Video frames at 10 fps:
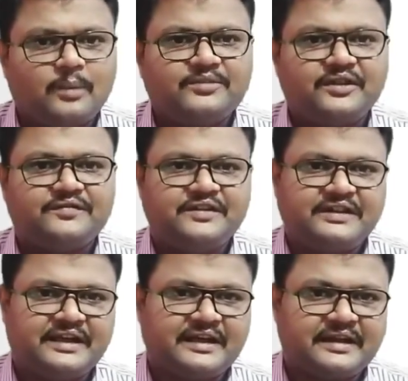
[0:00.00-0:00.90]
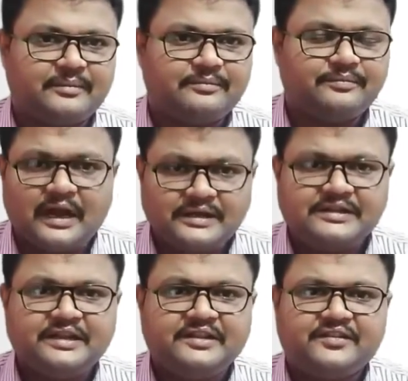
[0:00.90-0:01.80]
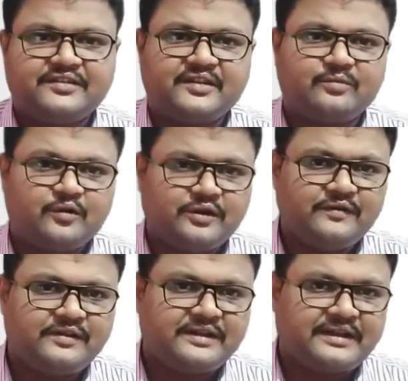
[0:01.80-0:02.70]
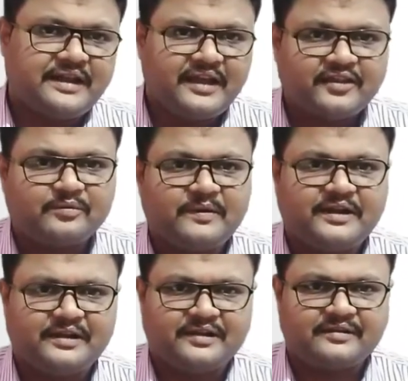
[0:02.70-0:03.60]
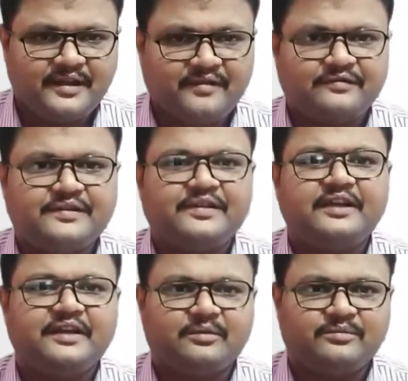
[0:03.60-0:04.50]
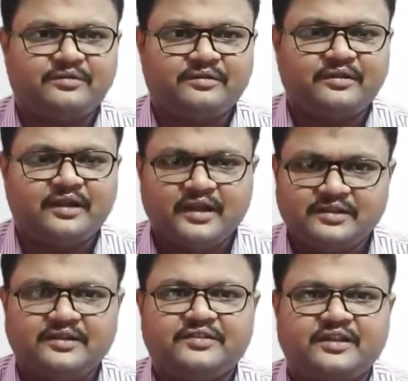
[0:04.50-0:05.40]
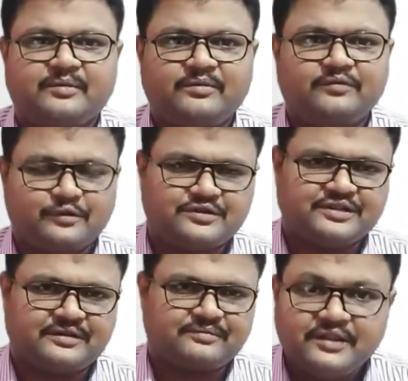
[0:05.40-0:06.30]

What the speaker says: Observe the diagram. Until this time, whatever that I explained, everything comes in this type of food chain.